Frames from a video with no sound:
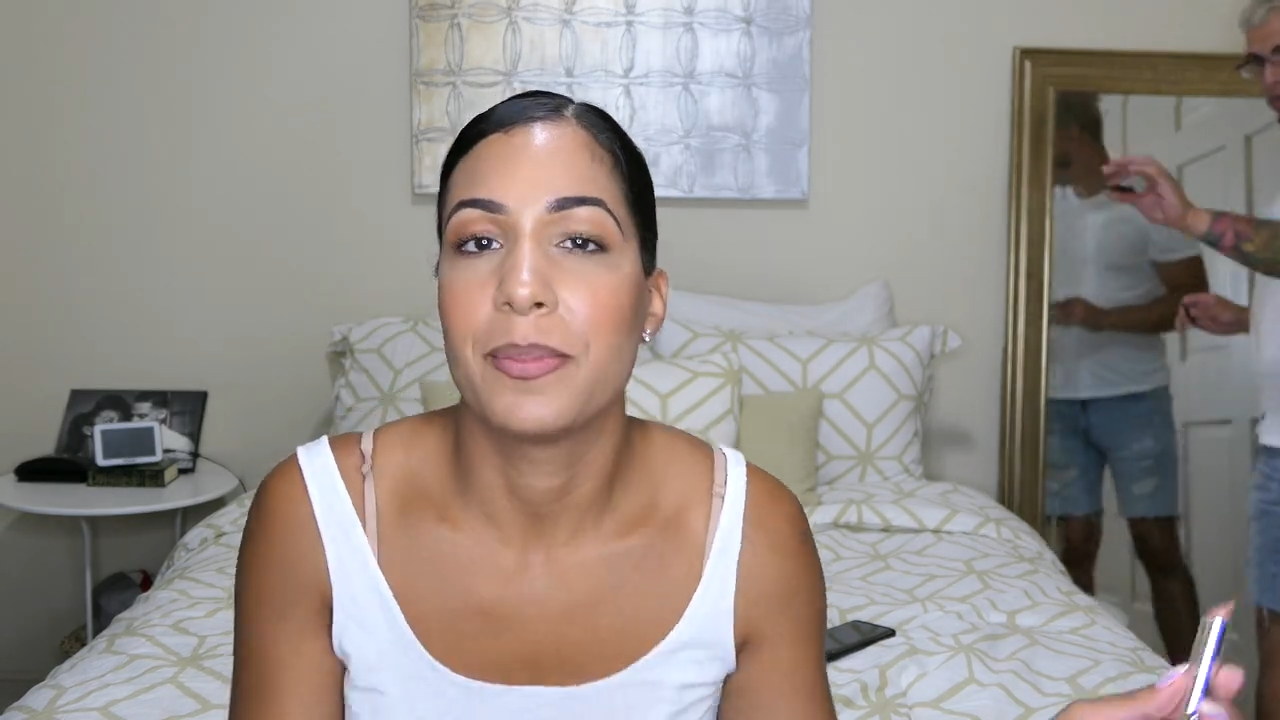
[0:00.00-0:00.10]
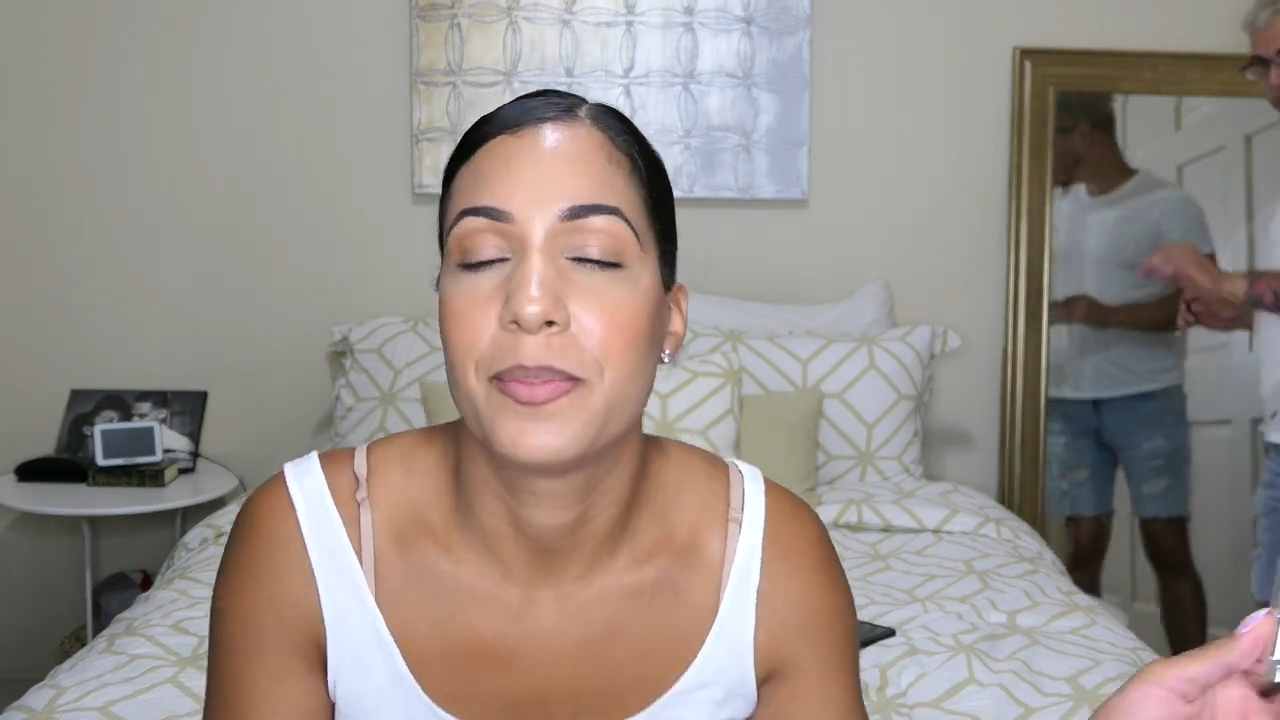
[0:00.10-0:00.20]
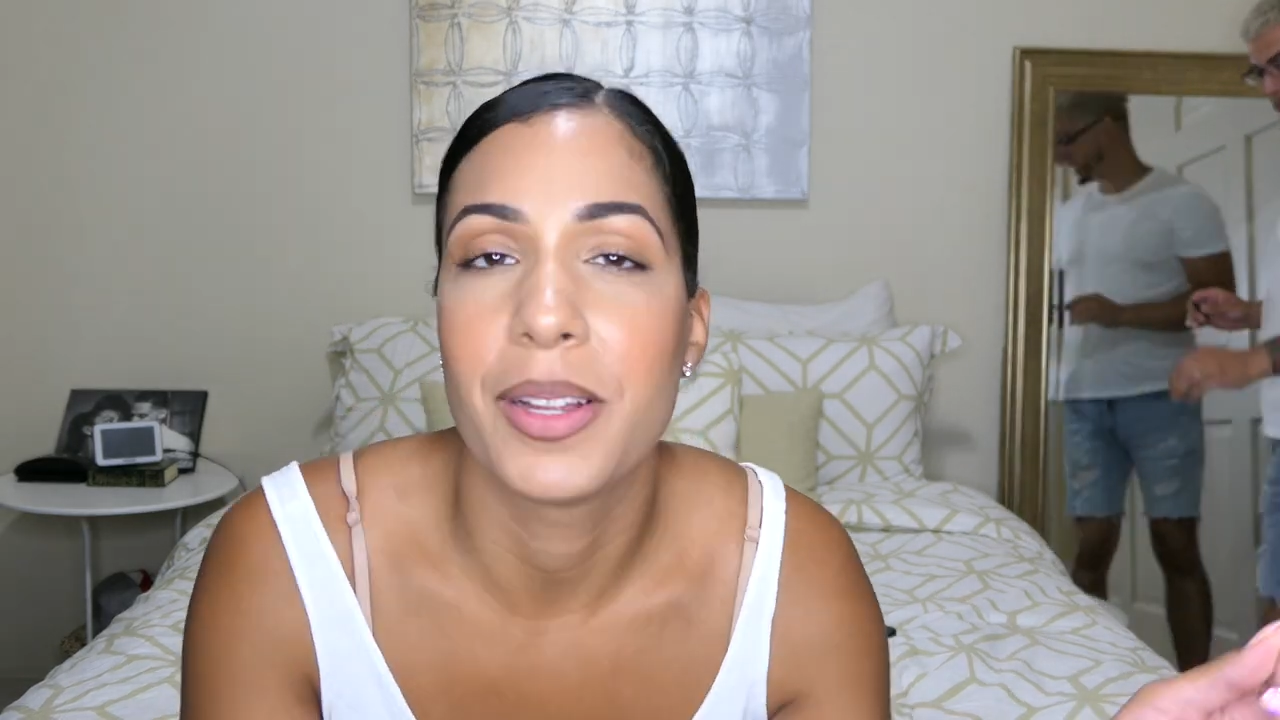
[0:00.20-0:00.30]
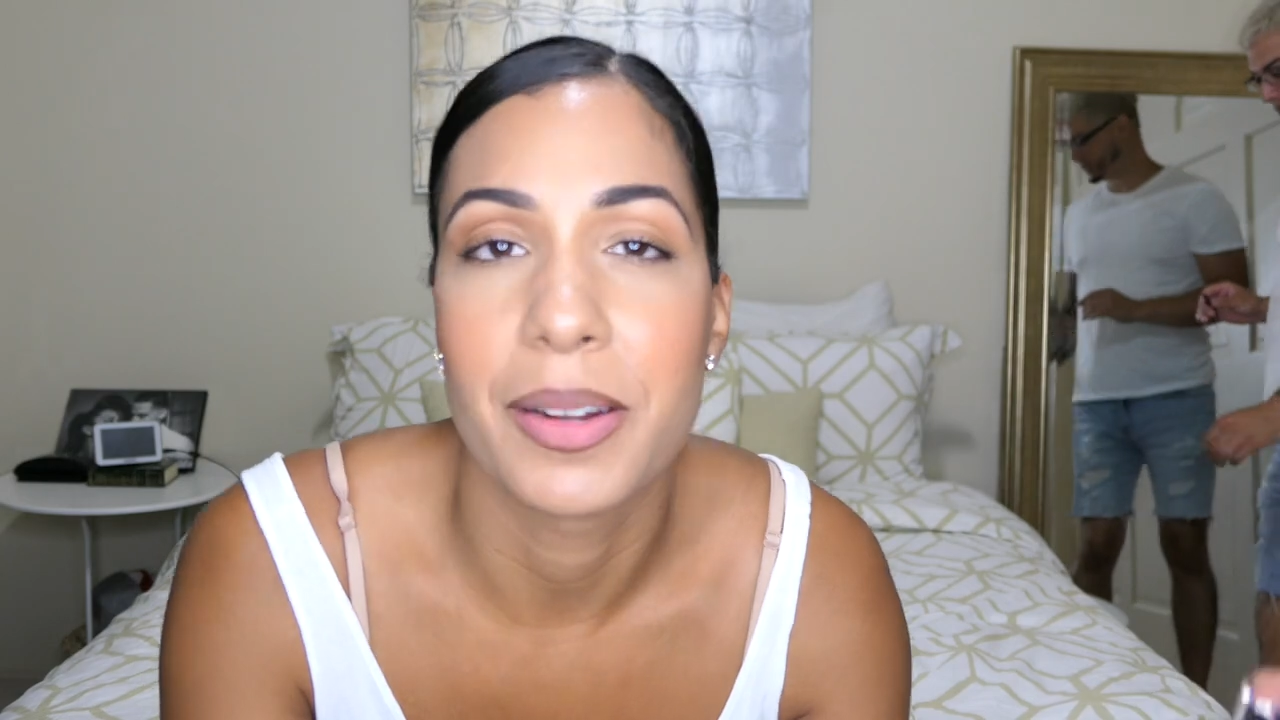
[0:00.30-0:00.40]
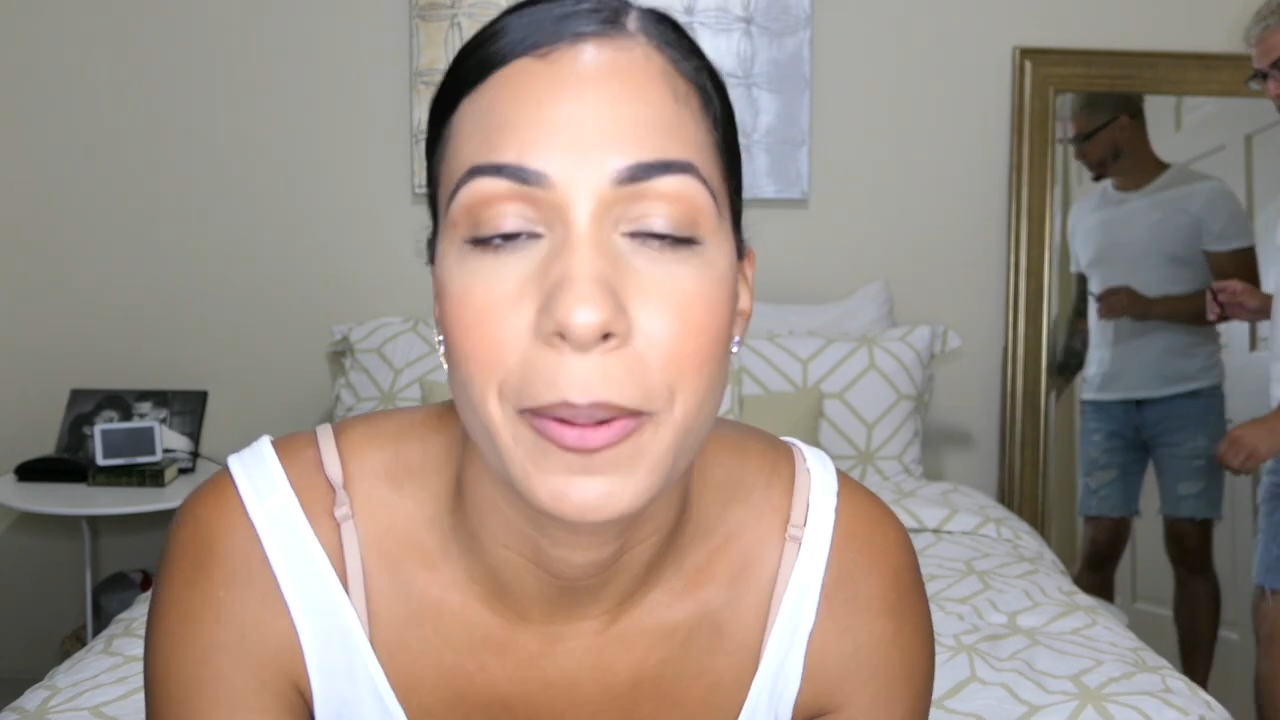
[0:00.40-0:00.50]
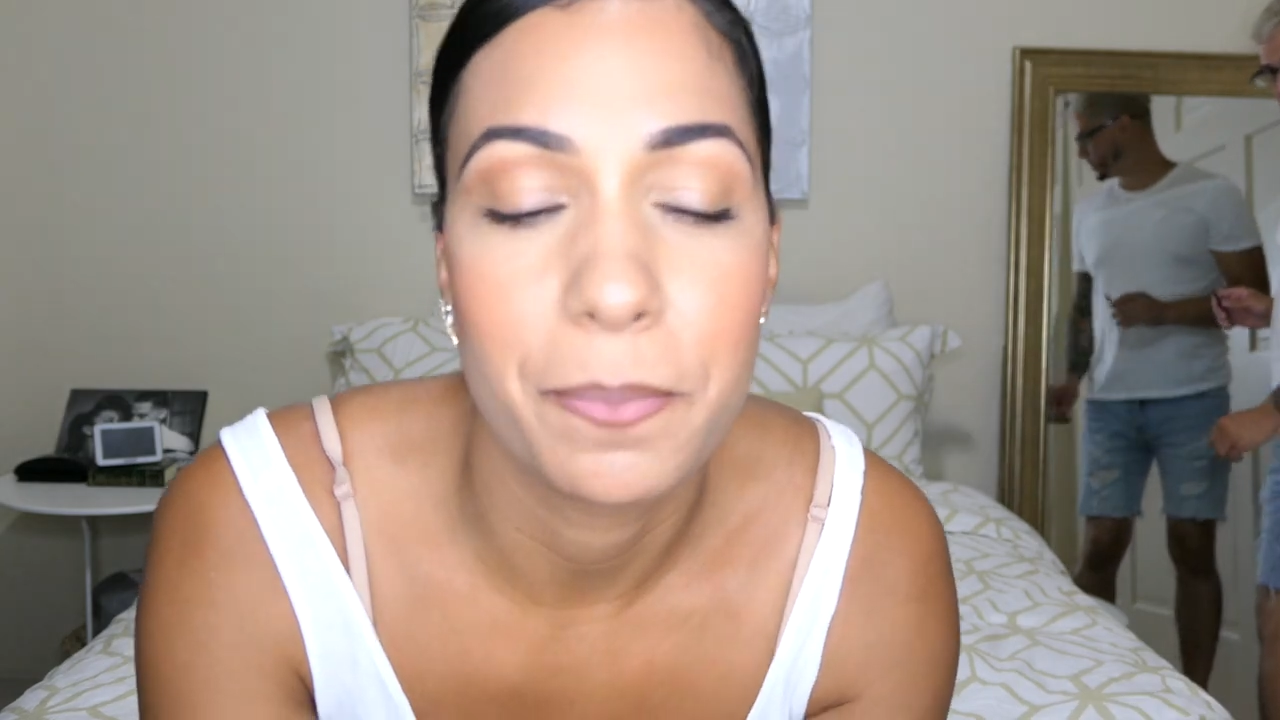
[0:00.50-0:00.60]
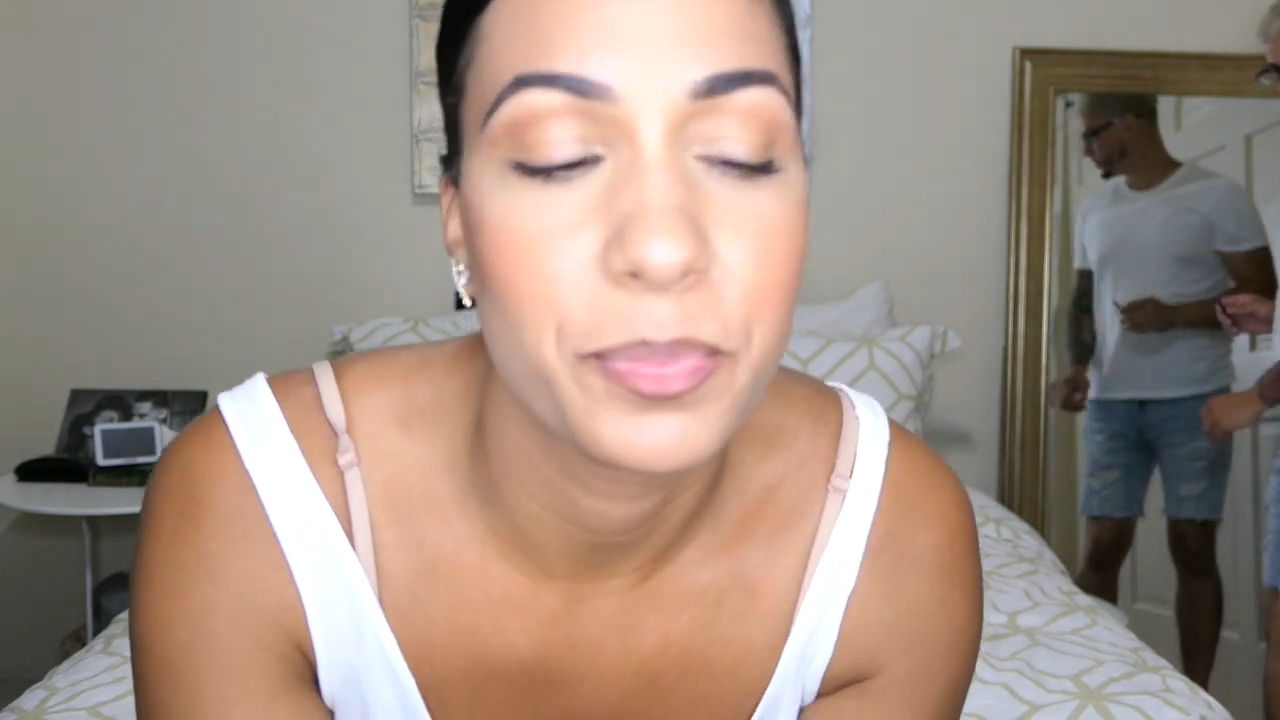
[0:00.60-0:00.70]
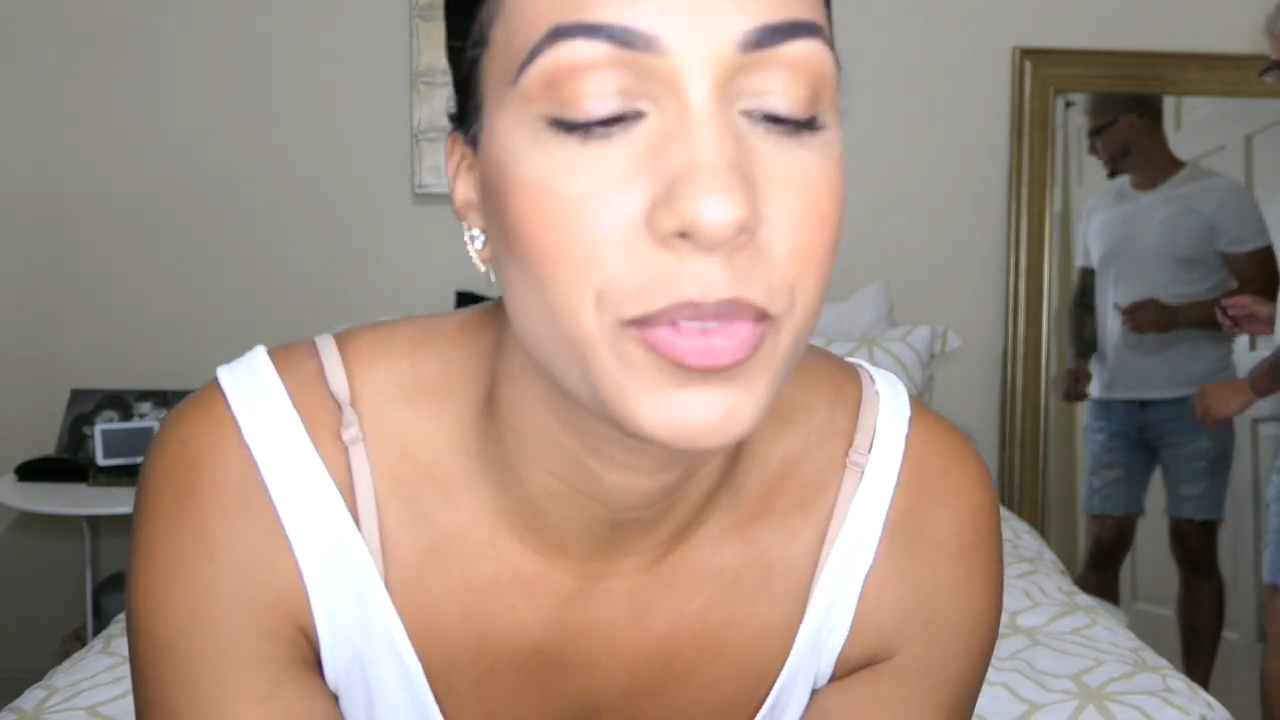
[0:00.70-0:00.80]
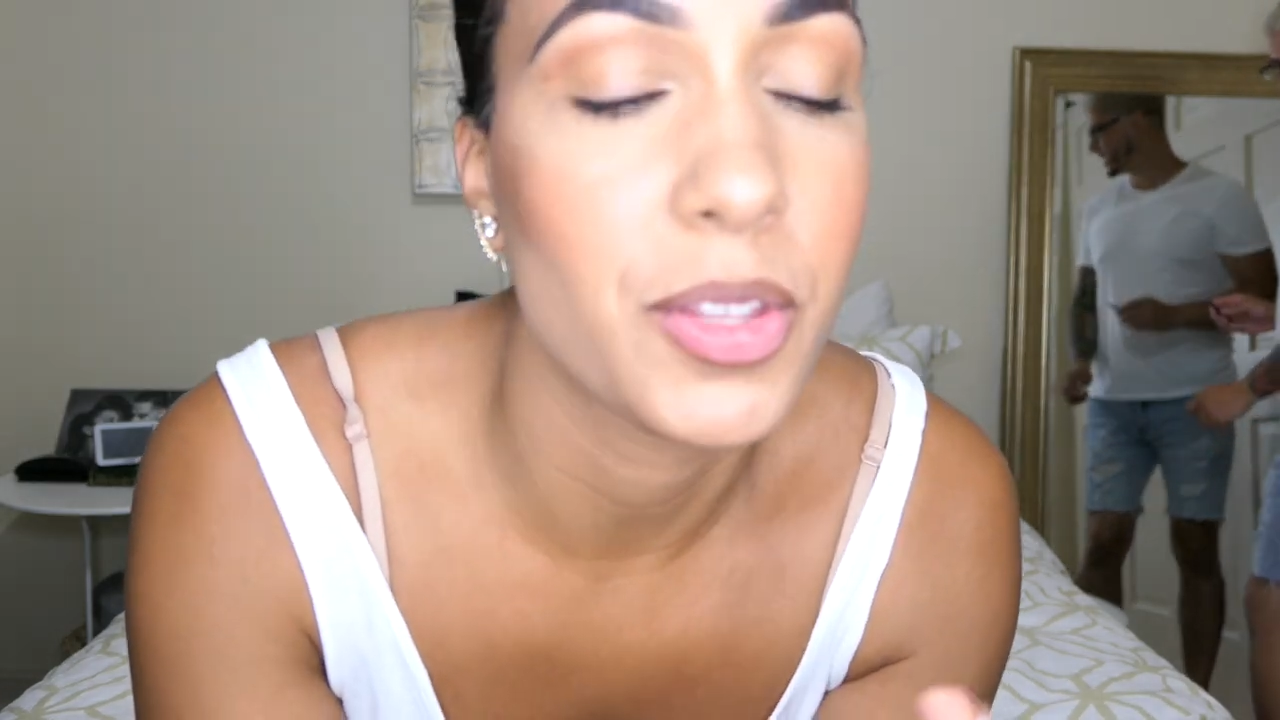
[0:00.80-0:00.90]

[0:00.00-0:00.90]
ahead and right. do your thing.